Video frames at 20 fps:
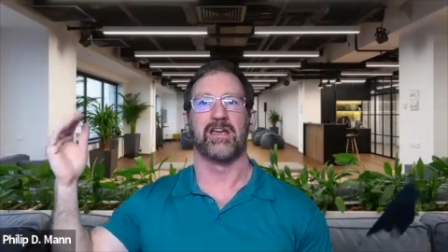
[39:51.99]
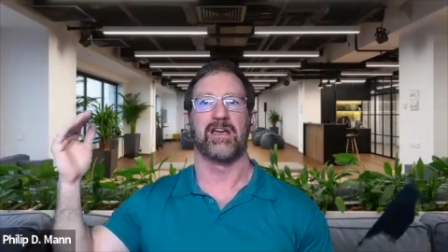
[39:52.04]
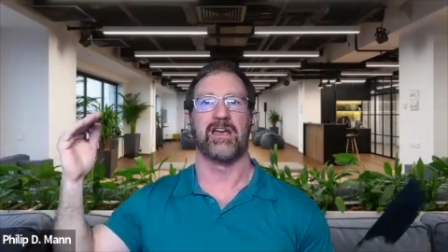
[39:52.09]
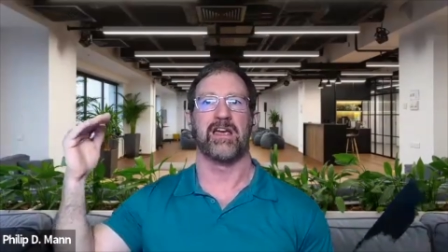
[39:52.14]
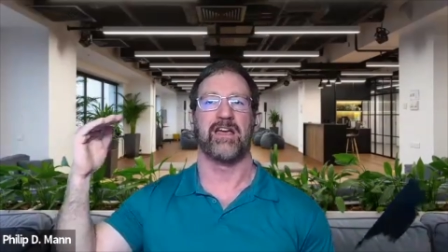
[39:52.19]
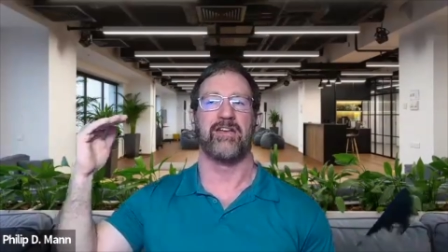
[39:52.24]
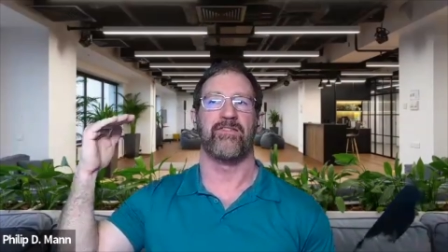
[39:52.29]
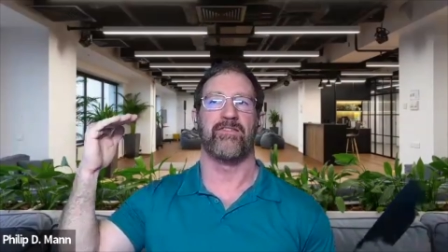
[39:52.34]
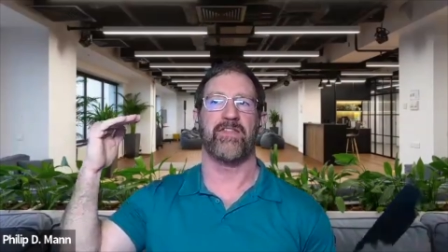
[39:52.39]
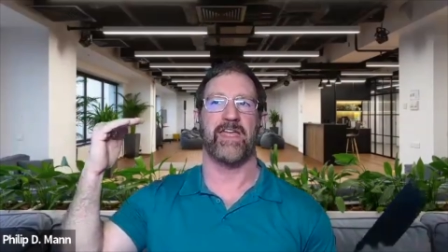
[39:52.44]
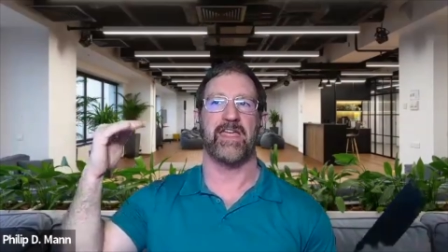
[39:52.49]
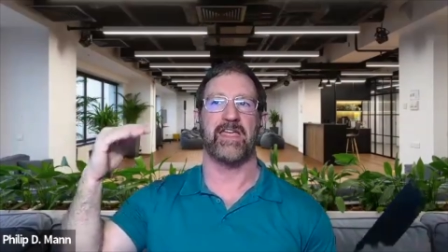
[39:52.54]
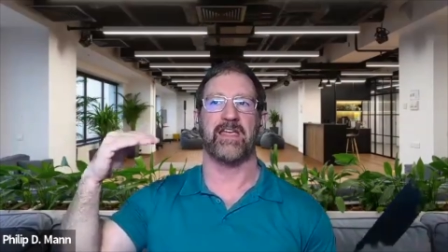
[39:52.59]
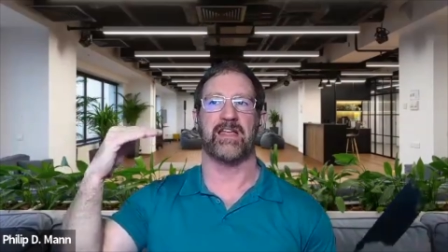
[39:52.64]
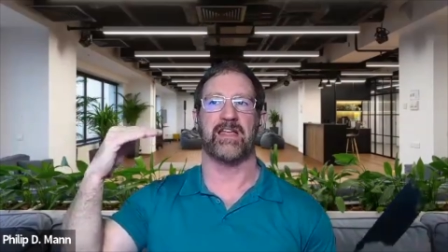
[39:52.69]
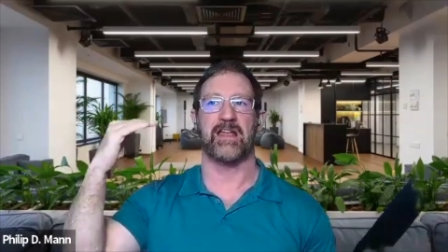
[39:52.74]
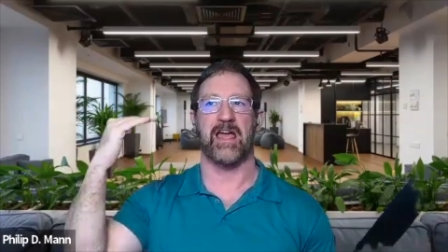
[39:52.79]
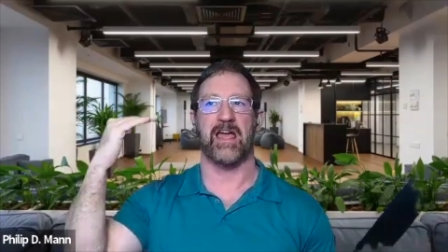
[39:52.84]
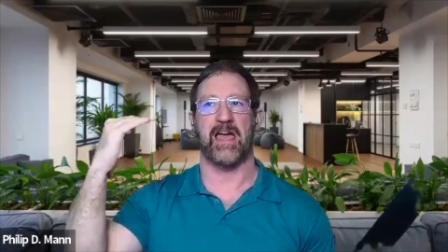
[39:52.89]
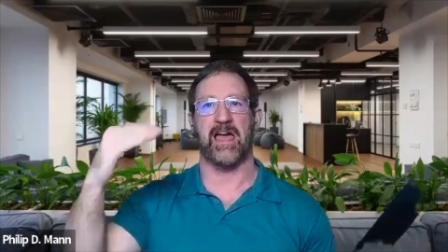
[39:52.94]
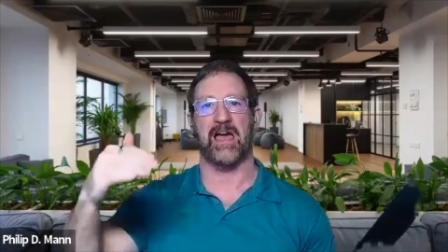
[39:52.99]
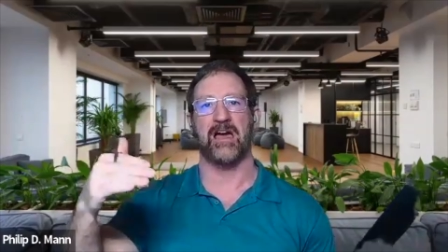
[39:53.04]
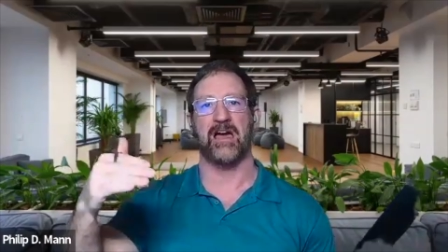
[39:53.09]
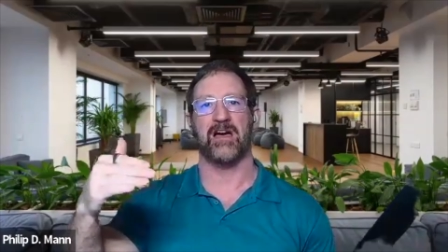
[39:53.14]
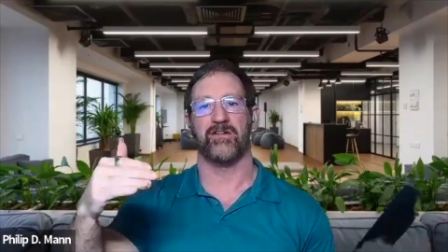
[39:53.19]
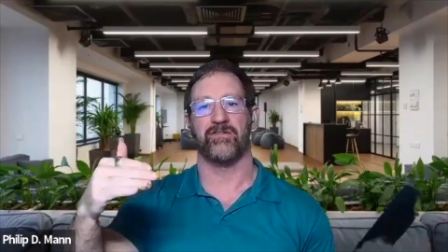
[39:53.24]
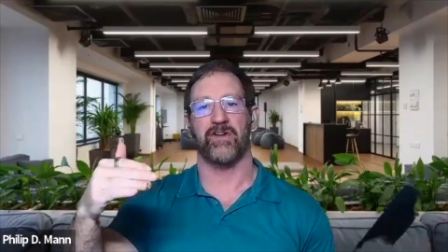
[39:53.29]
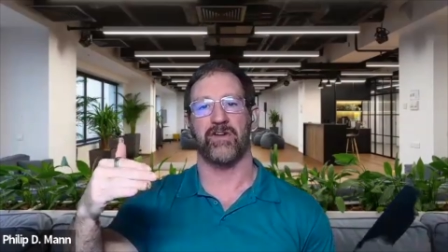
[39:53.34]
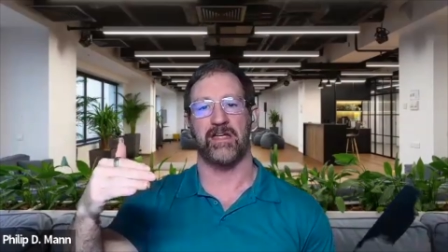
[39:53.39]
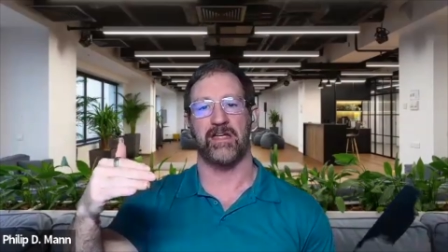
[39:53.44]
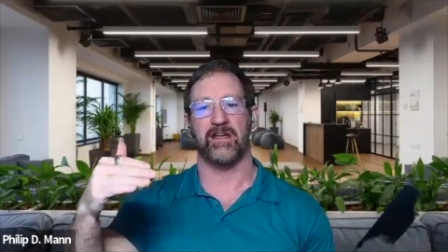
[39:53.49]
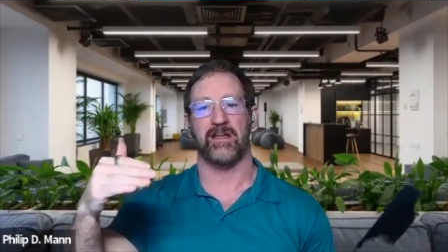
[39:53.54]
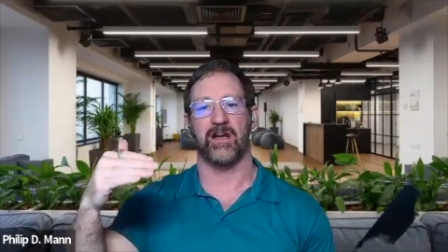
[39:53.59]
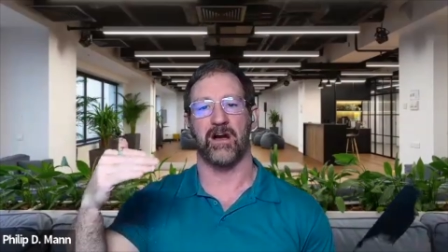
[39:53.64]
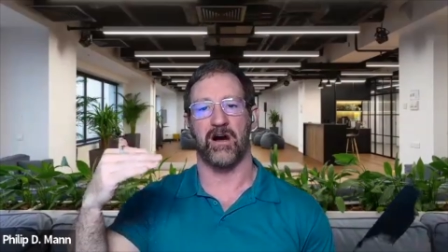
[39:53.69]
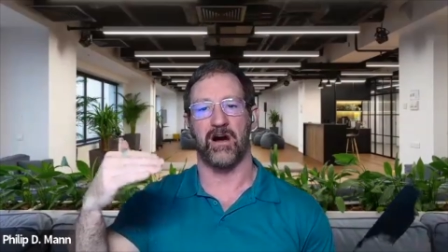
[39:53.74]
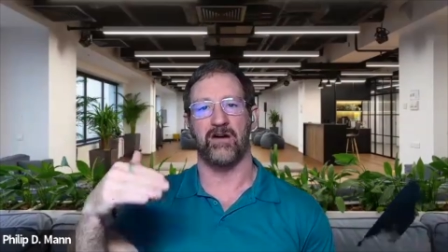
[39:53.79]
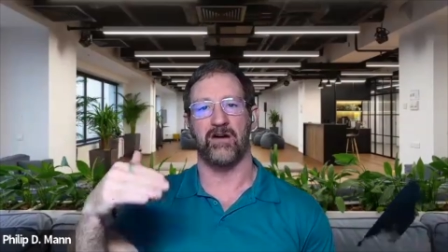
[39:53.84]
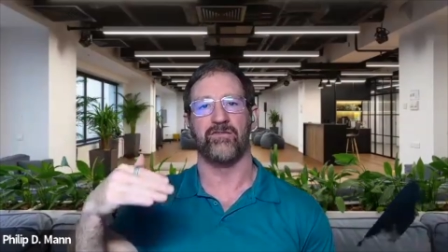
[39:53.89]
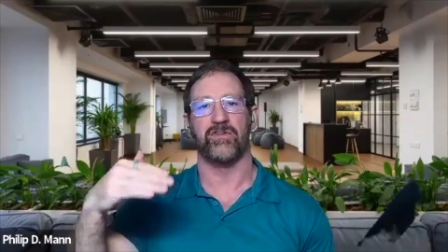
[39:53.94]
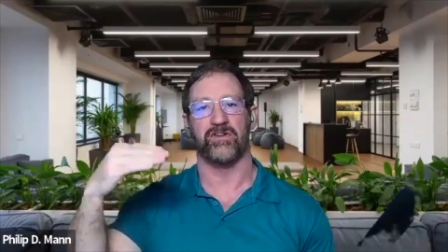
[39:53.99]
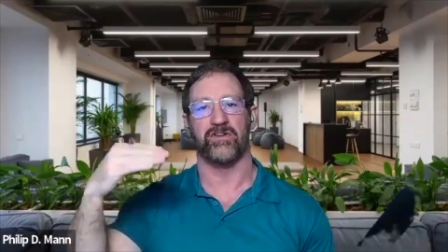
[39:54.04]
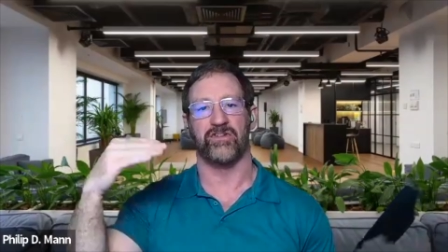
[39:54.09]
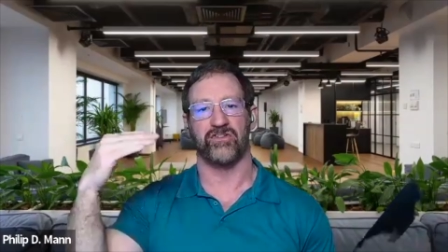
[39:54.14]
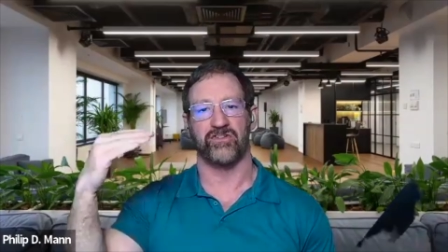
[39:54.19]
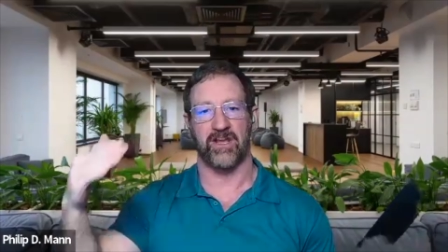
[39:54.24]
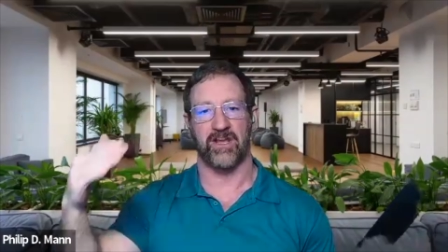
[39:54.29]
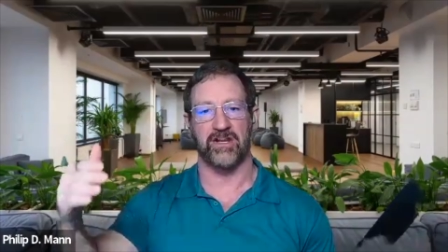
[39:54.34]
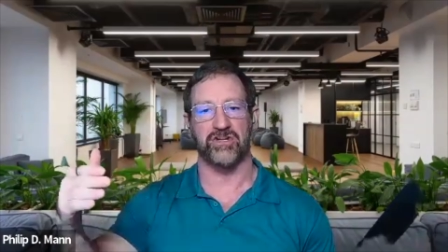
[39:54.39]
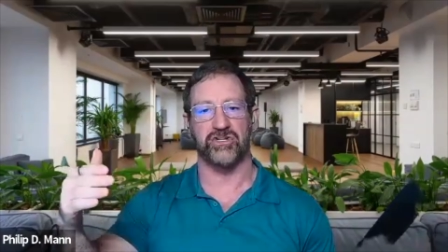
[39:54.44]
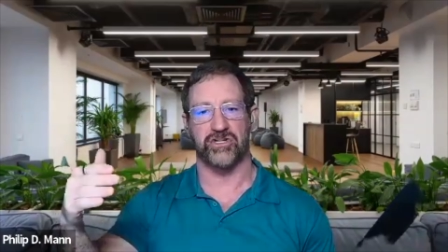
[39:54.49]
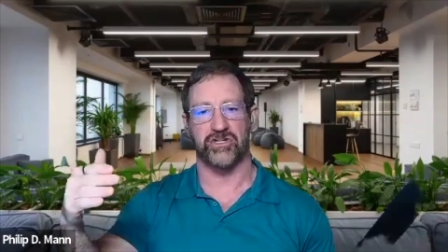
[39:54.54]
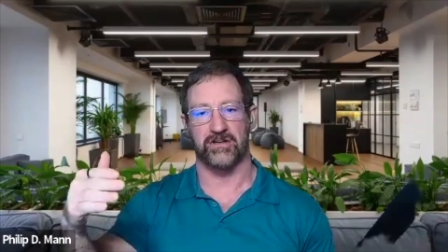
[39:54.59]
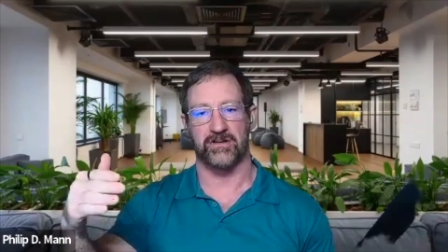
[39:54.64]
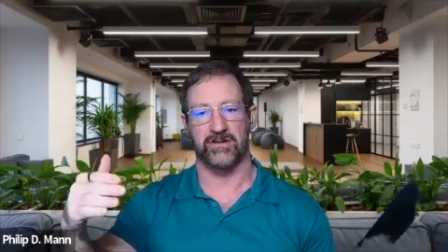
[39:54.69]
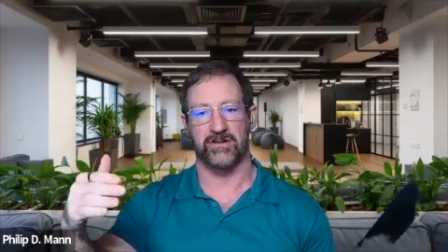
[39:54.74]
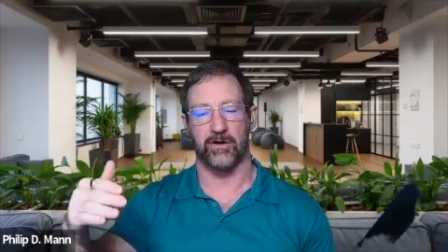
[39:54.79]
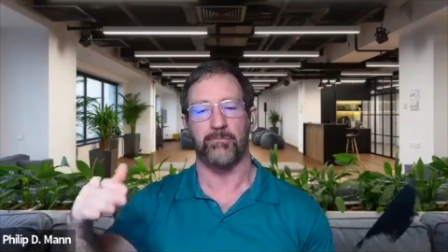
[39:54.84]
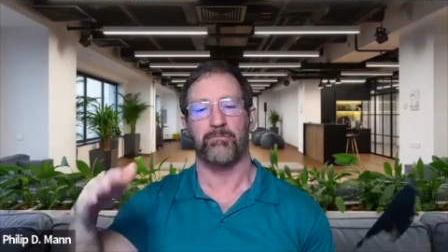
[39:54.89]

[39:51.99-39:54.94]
and they can have a conversation,